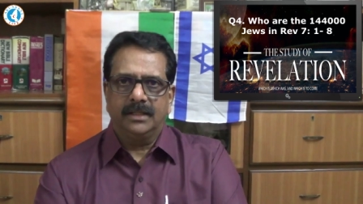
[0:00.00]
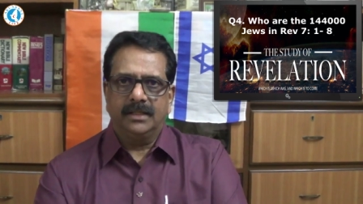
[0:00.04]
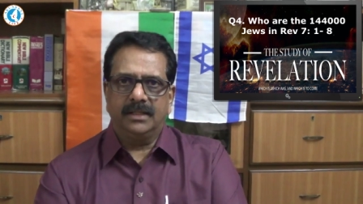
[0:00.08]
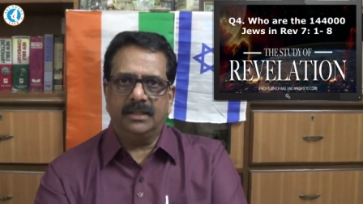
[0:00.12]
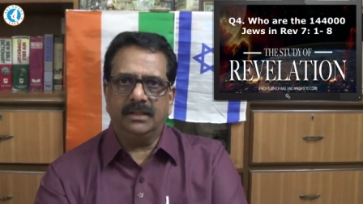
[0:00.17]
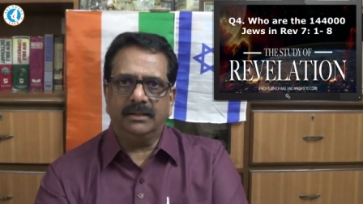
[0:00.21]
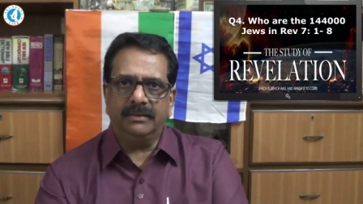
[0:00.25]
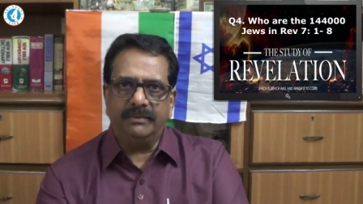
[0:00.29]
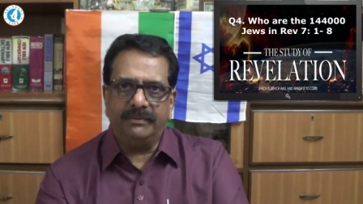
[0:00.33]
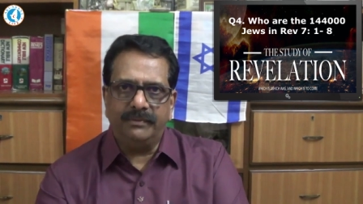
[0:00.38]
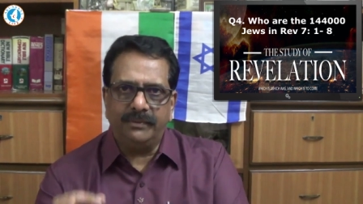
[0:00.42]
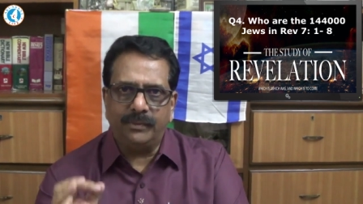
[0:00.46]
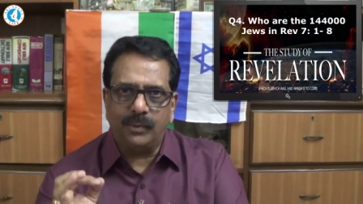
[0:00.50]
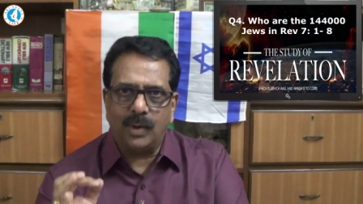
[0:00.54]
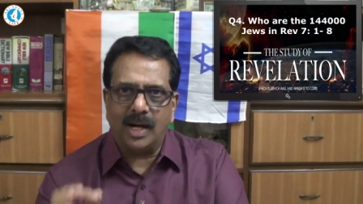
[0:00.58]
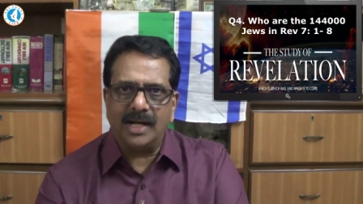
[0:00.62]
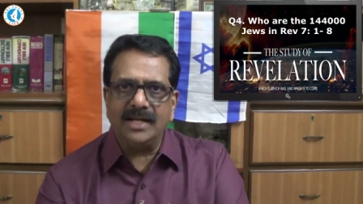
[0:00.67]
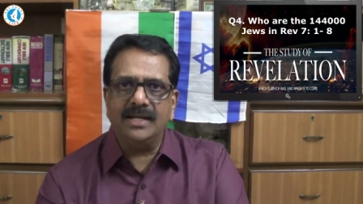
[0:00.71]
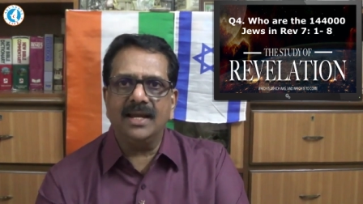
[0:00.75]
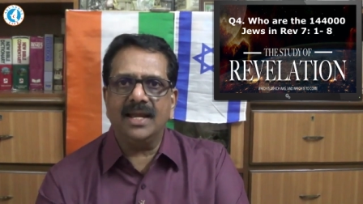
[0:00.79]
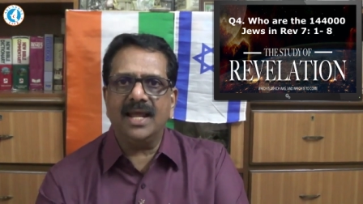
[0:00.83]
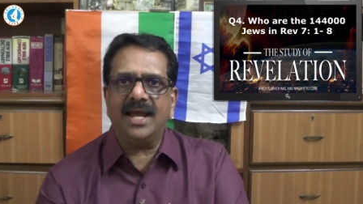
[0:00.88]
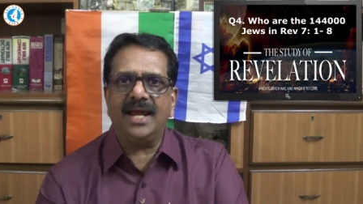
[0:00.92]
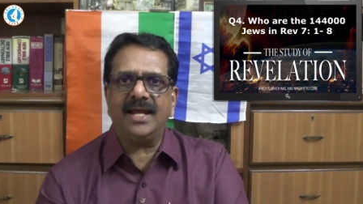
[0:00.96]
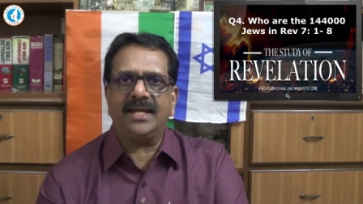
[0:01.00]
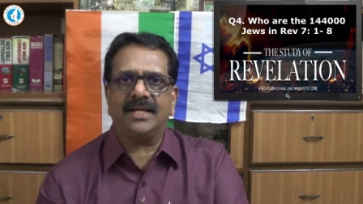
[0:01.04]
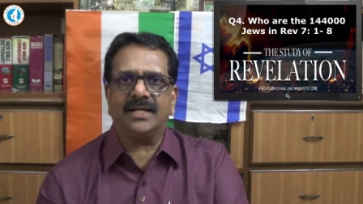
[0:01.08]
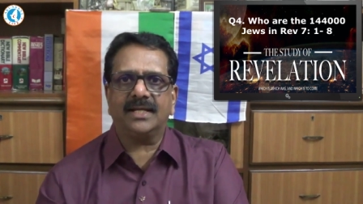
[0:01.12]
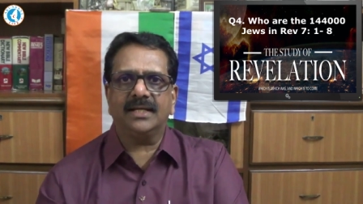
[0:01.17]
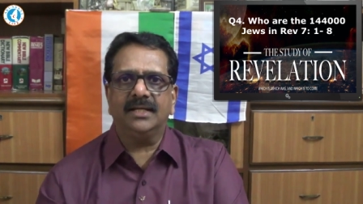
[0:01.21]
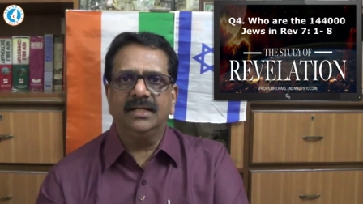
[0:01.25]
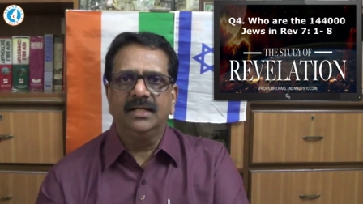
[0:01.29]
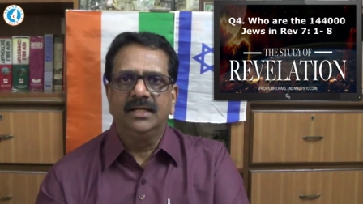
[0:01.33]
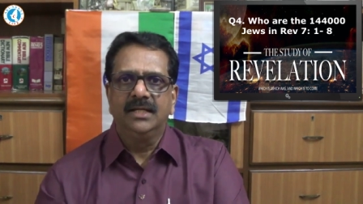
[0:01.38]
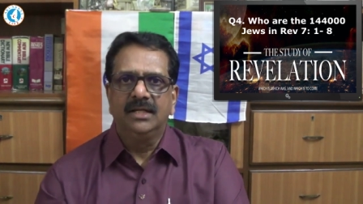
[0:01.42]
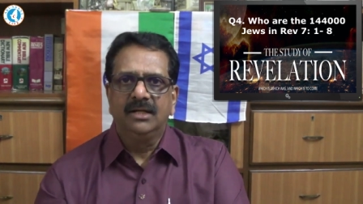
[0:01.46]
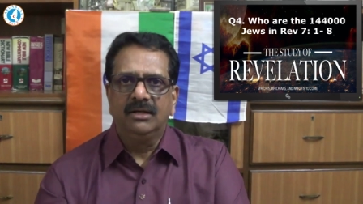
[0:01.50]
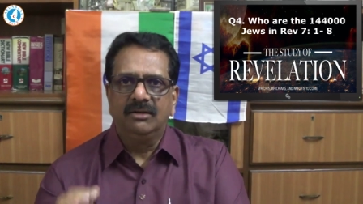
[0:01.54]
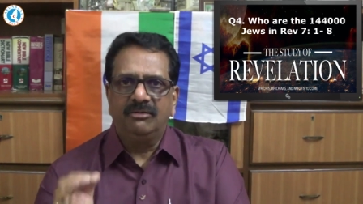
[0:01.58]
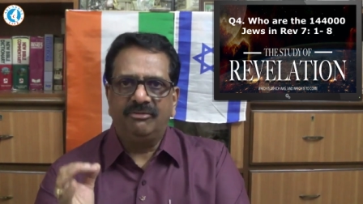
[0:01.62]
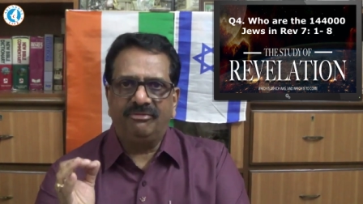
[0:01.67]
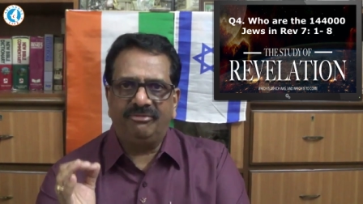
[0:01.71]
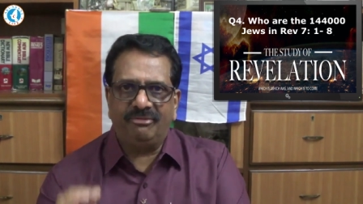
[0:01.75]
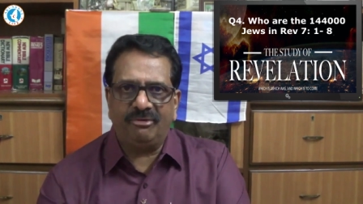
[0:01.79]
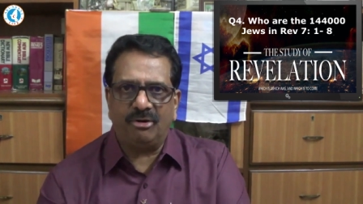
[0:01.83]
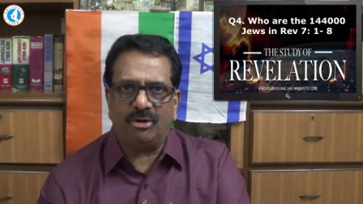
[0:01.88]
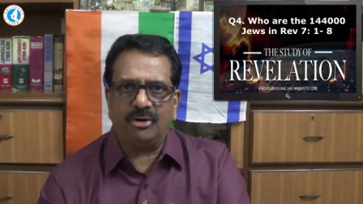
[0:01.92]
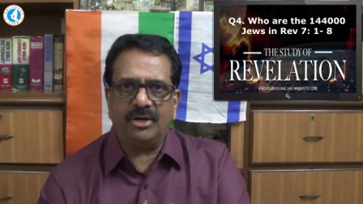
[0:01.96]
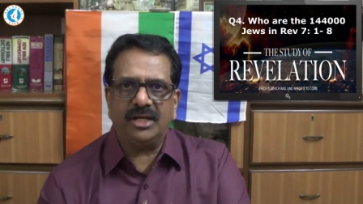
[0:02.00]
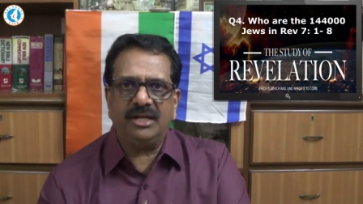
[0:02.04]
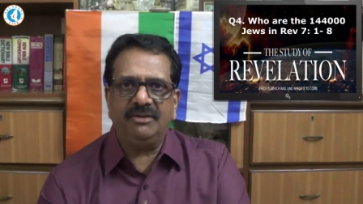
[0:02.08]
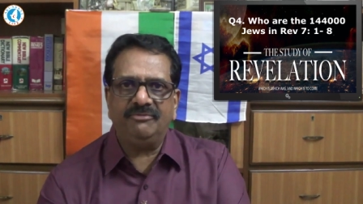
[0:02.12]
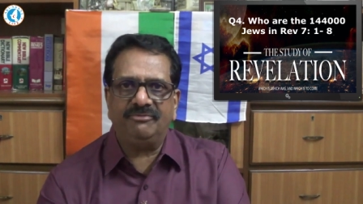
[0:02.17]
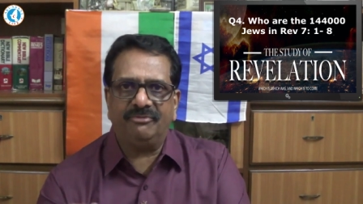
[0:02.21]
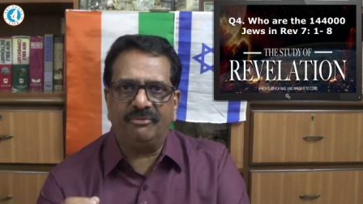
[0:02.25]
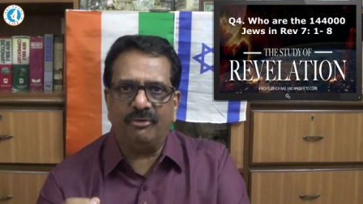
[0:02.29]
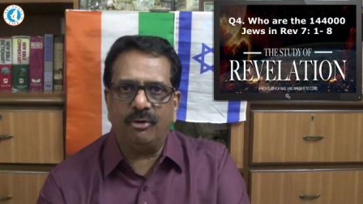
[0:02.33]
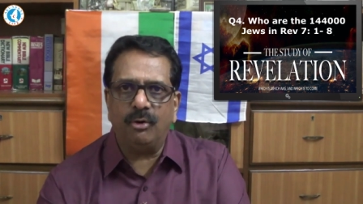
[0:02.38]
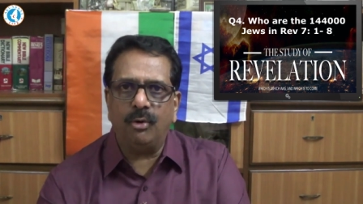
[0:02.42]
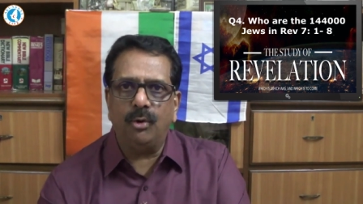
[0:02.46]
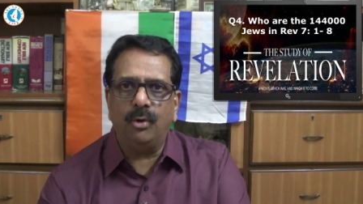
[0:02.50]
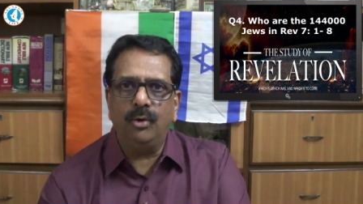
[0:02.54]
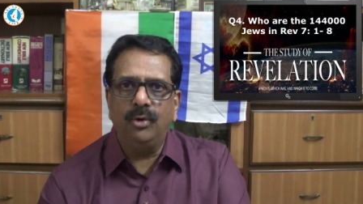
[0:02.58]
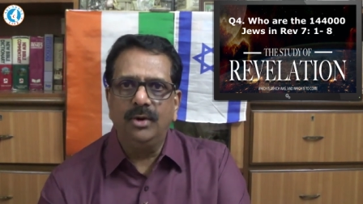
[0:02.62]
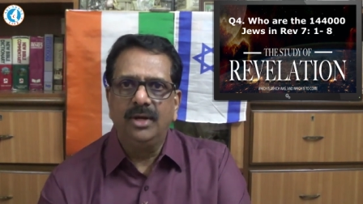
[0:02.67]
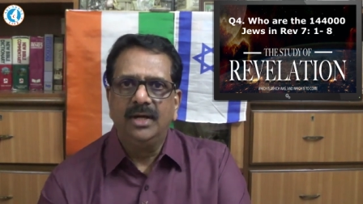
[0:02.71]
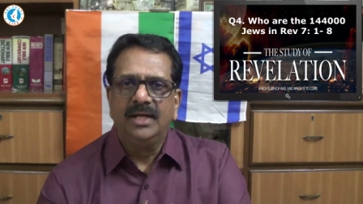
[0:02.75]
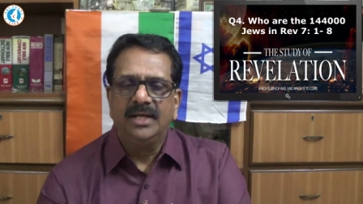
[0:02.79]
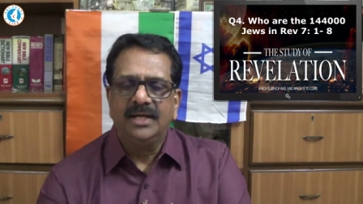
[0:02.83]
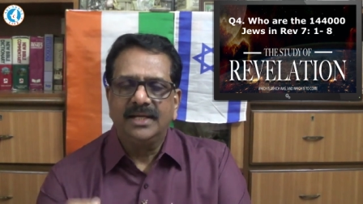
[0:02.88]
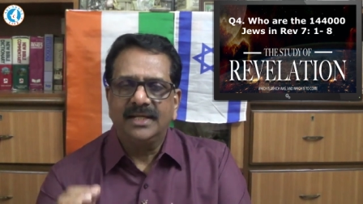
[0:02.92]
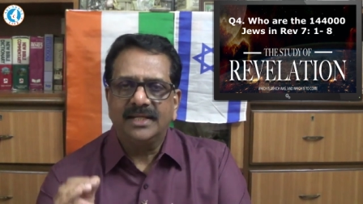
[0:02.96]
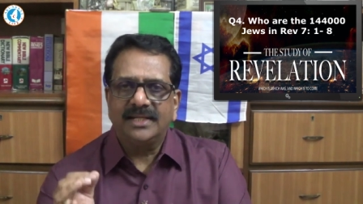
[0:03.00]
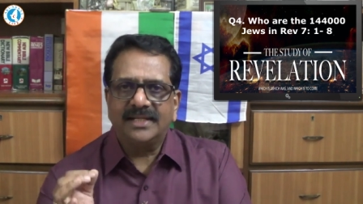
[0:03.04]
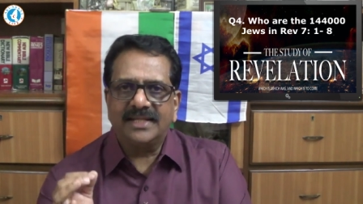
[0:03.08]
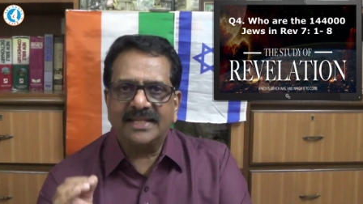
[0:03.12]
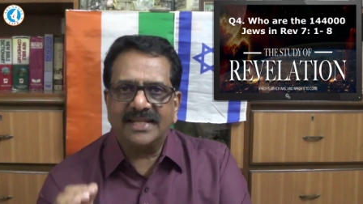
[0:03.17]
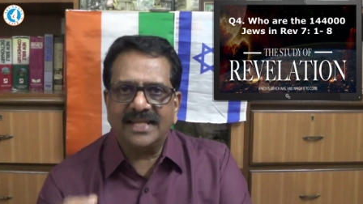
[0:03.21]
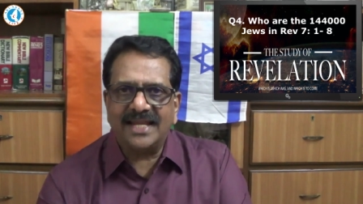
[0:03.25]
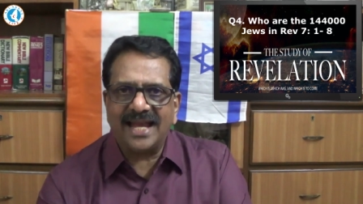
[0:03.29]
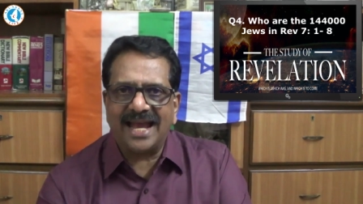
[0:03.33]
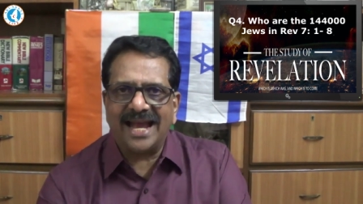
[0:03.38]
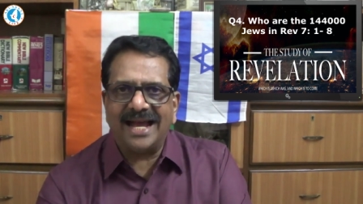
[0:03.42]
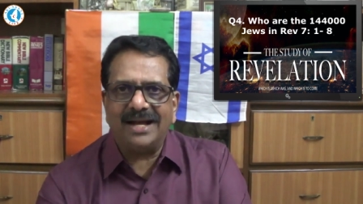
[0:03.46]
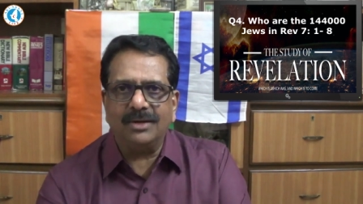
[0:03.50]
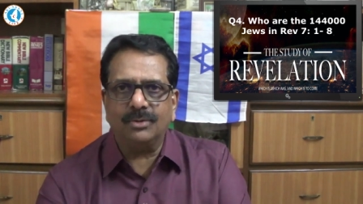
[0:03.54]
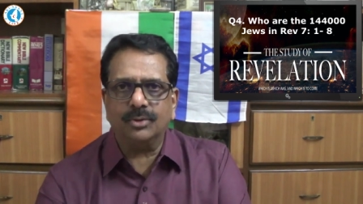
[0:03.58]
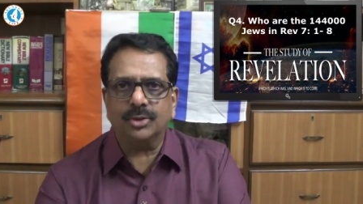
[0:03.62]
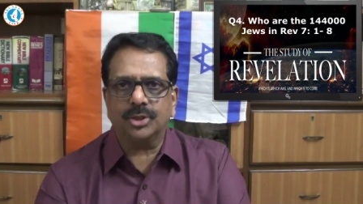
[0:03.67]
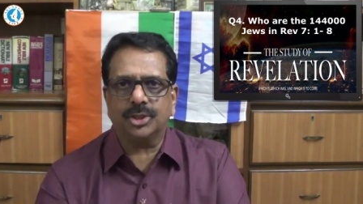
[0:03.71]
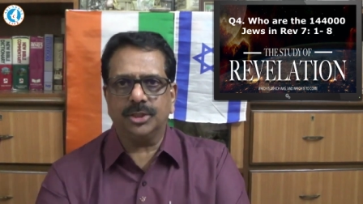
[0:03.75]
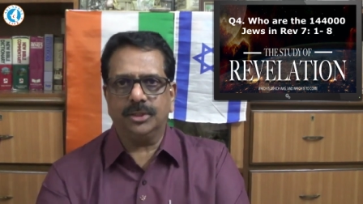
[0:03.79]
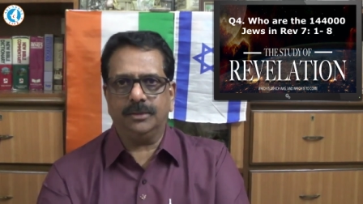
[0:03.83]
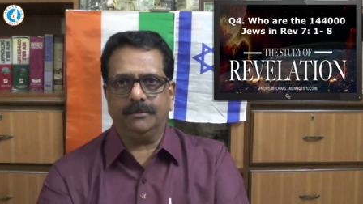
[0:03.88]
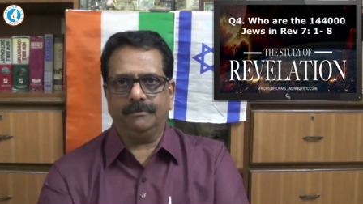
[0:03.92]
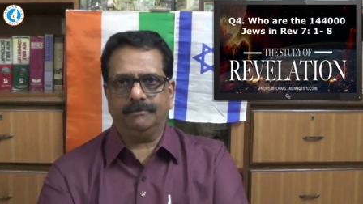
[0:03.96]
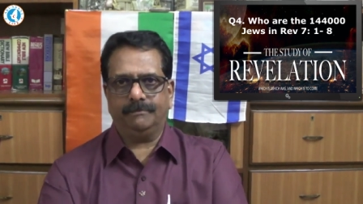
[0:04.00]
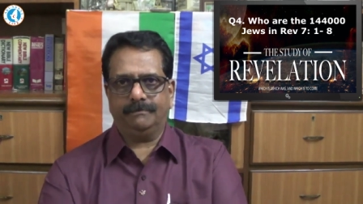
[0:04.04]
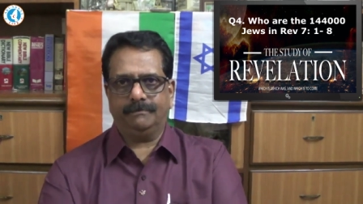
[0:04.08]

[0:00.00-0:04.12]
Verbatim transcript: The one lakh forty-four thousand.